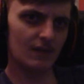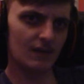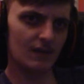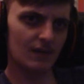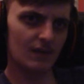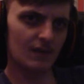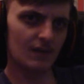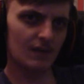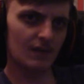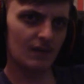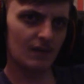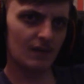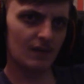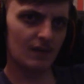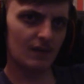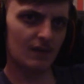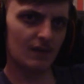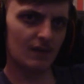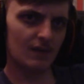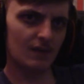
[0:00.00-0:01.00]

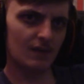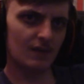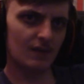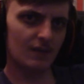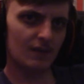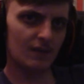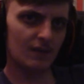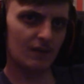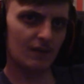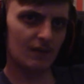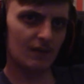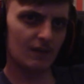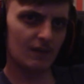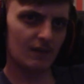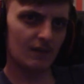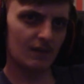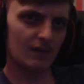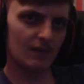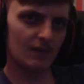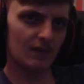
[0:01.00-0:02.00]

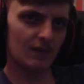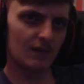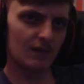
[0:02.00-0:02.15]
[no speech]